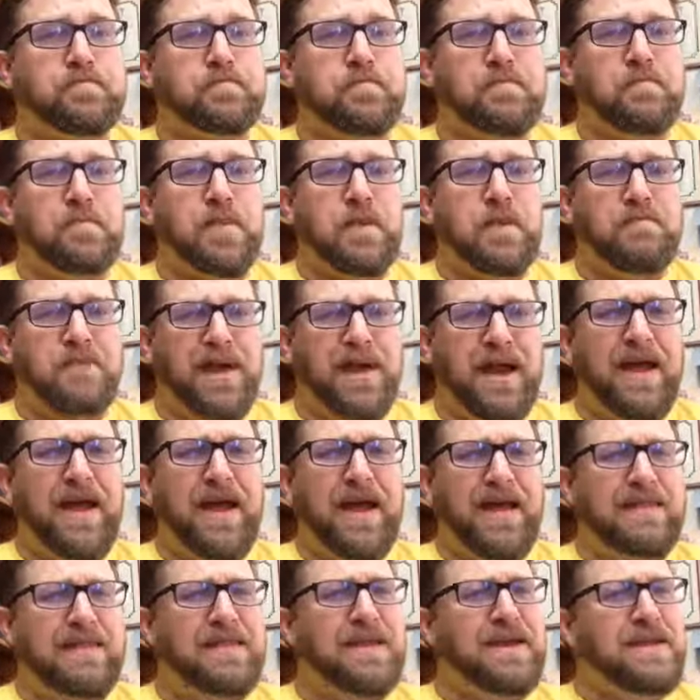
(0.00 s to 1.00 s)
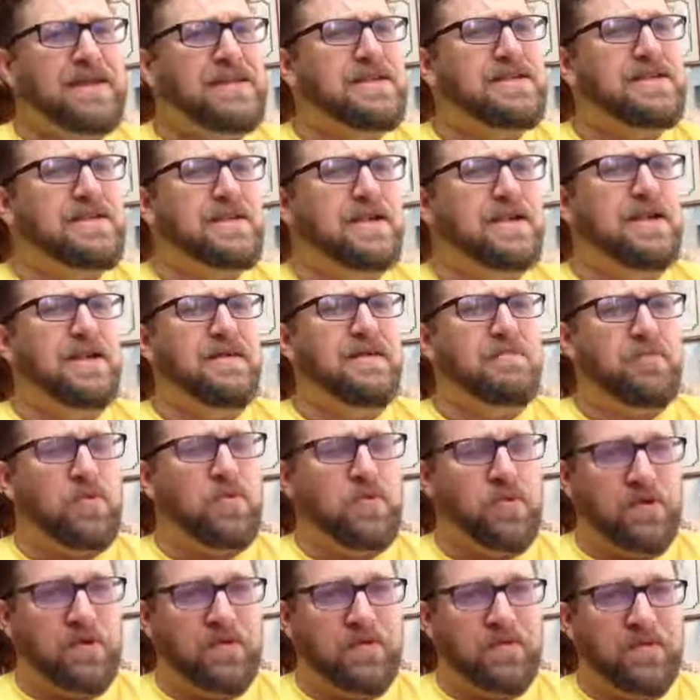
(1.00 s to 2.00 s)
but I, I, think it's
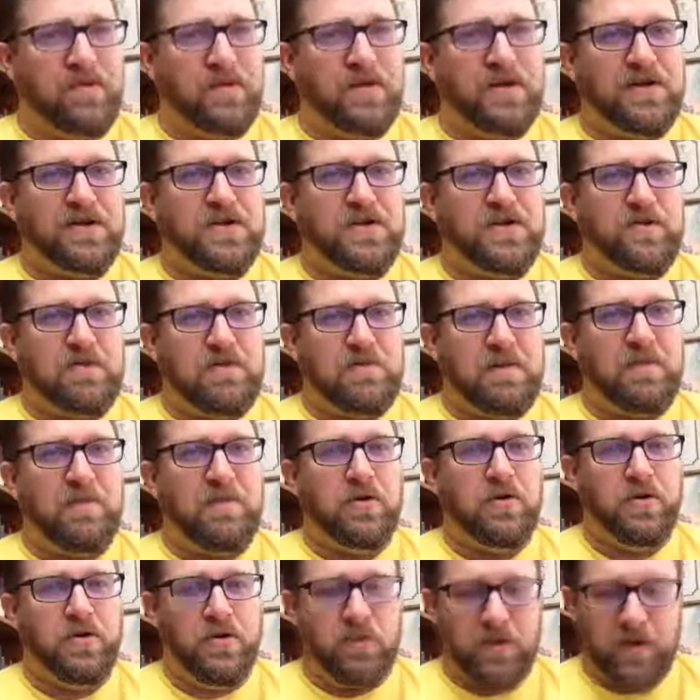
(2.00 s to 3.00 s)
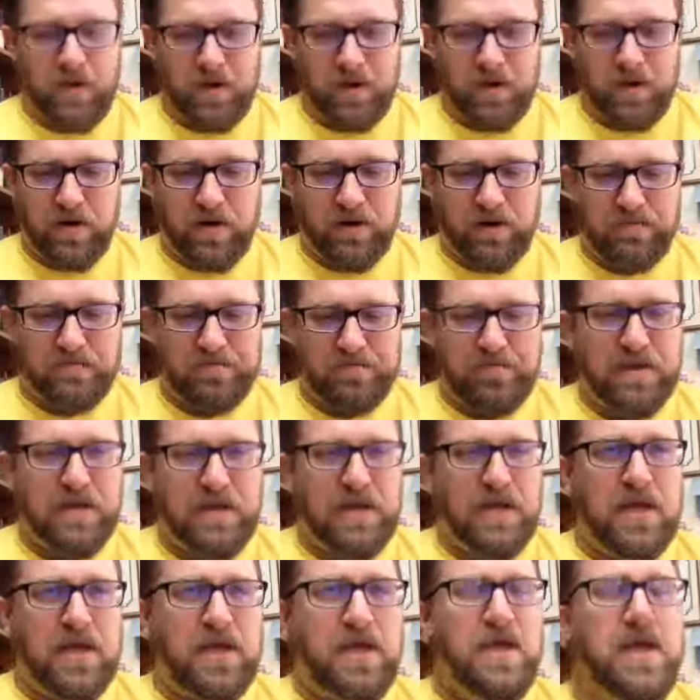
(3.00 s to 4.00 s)
important for us to remember who we are.
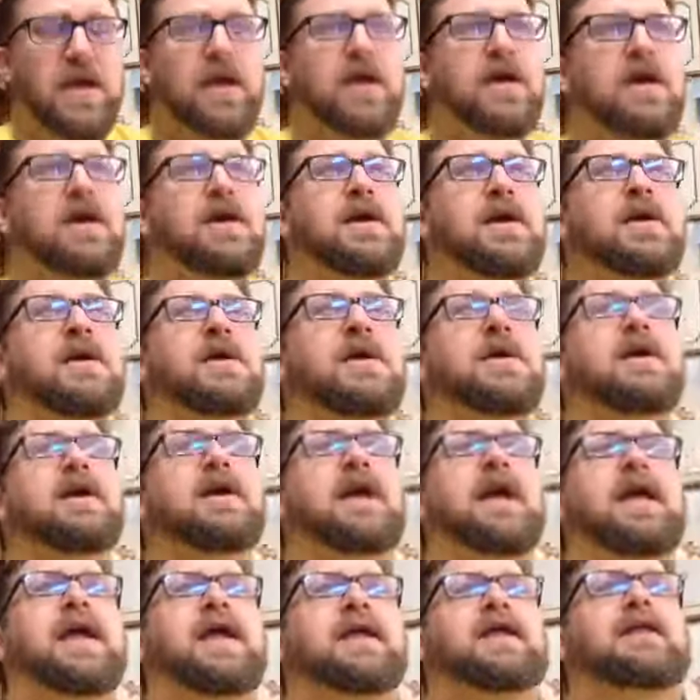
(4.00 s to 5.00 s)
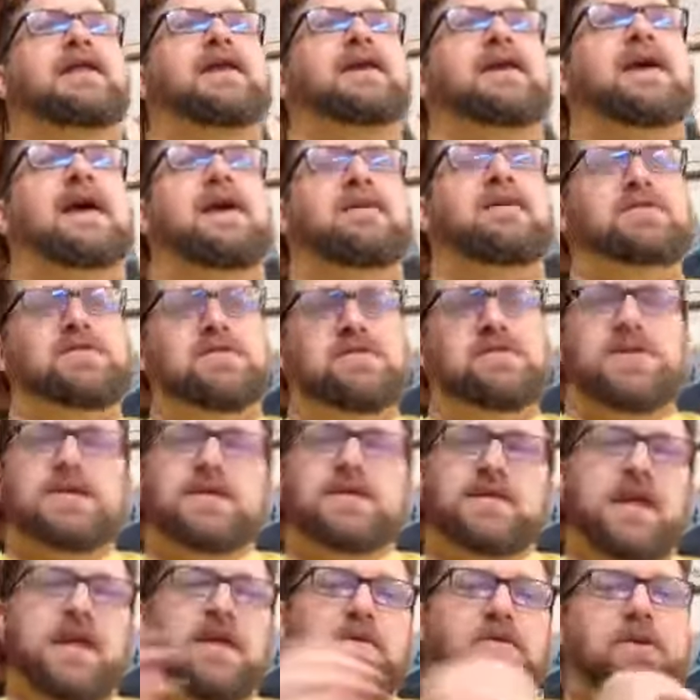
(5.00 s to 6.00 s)
And uh, I was doing a
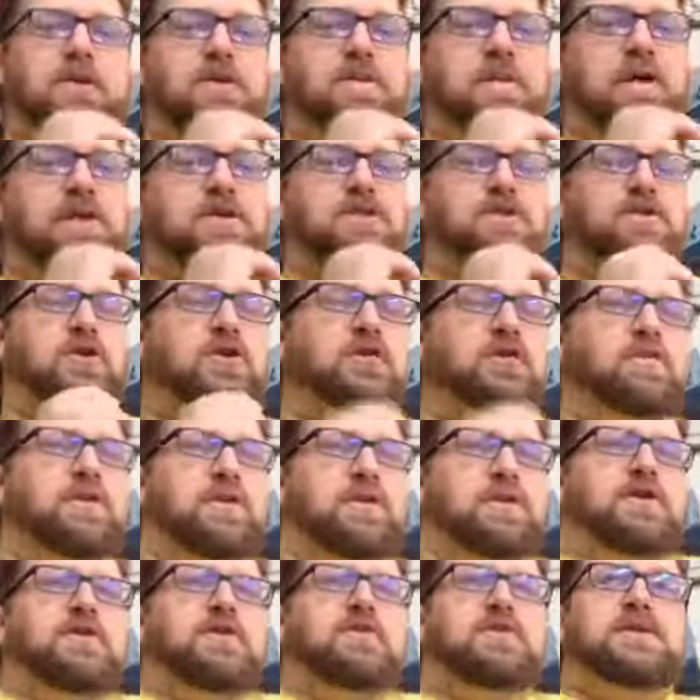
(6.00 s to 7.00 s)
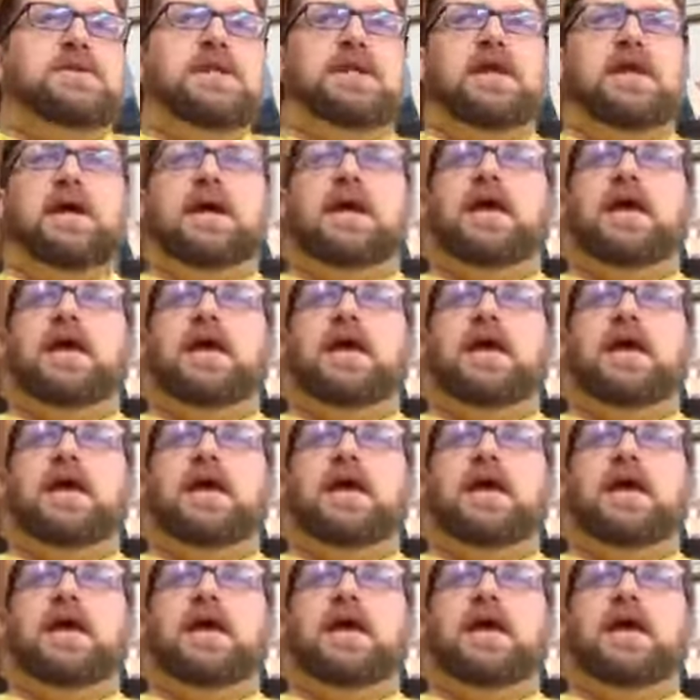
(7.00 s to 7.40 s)
study with our men's group, and Tuesday night,